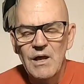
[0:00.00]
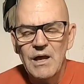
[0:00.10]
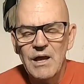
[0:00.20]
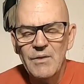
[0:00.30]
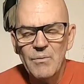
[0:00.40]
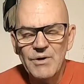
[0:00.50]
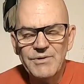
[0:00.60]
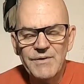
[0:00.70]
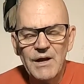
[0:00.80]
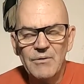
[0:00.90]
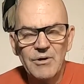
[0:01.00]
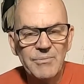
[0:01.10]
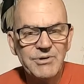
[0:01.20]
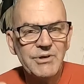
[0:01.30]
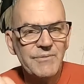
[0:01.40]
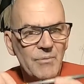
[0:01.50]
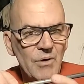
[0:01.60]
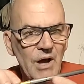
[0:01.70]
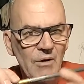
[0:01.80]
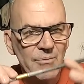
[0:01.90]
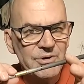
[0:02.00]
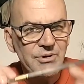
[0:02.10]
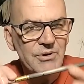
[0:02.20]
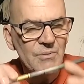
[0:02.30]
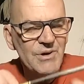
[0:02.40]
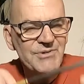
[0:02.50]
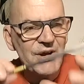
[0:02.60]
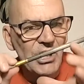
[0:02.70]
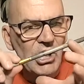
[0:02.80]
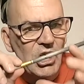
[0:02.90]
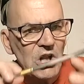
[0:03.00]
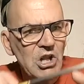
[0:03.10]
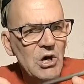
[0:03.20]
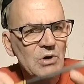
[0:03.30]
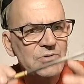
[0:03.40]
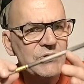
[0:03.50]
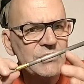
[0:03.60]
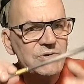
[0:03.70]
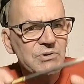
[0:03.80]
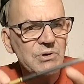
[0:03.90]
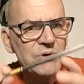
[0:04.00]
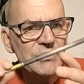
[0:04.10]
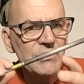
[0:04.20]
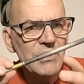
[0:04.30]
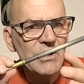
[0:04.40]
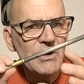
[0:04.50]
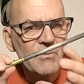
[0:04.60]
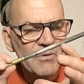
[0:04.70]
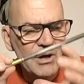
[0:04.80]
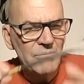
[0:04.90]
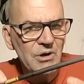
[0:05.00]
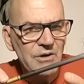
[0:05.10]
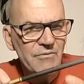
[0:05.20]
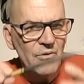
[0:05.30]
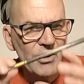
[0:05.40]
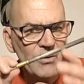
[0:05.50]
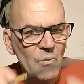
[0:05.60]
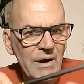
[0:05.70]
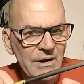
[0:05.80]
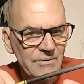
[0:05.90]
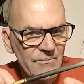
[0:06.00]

and the ones that I'm going to be shooting, I'm going to be shooting the ones that are closest to what I'm looking for in weight.